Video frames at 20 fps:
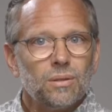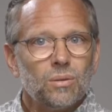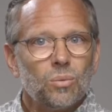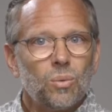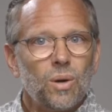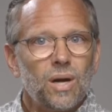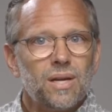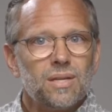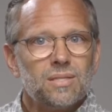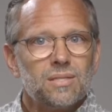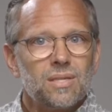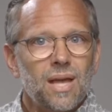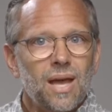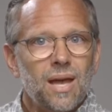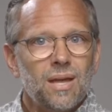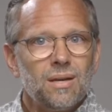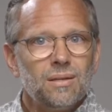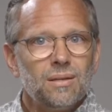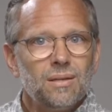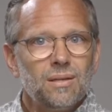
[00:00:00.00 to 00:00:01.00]
Why is
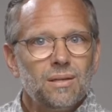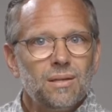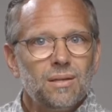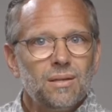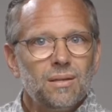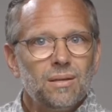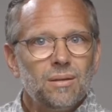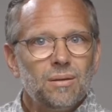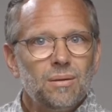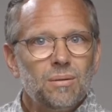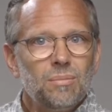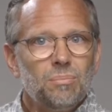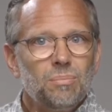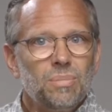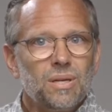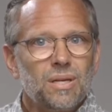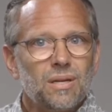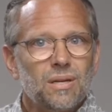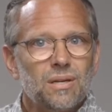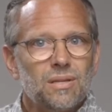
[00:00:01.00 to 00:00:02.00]
that?
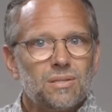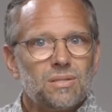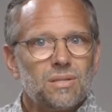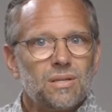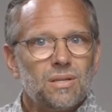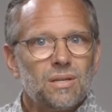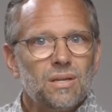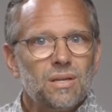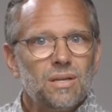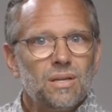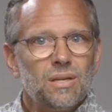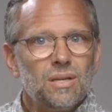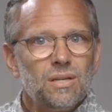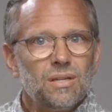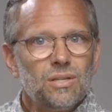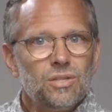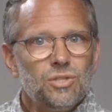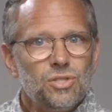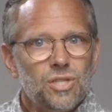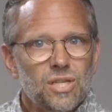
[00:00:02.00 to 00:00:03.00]
Because
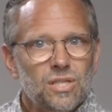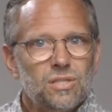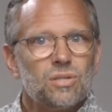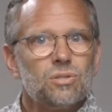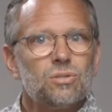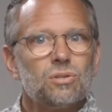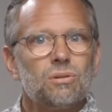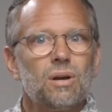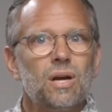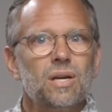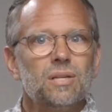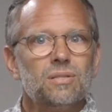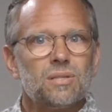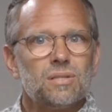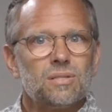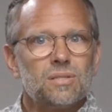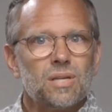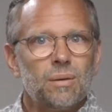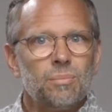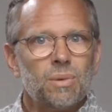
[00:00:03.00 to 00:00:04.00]
Jesus Christ
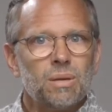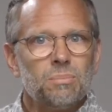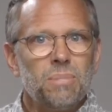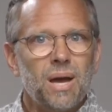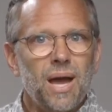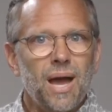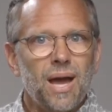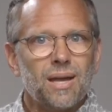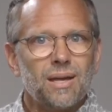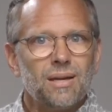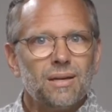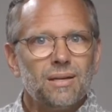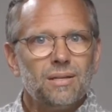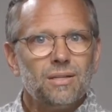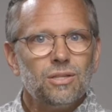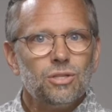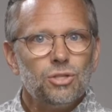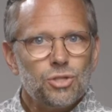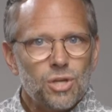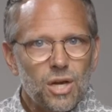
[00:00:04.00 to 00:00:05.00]
is coming back.
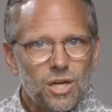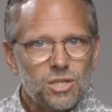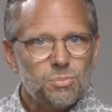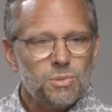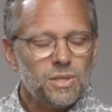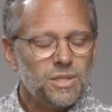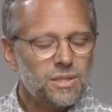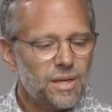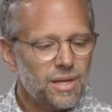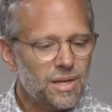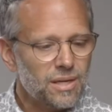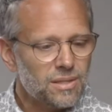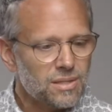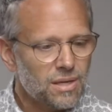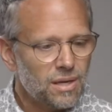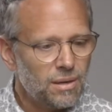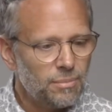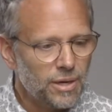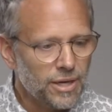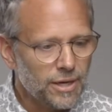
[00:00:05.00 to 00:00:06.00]
Judgment Day is
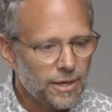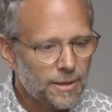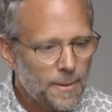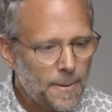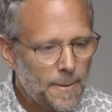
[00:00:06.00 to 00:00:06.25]
coming.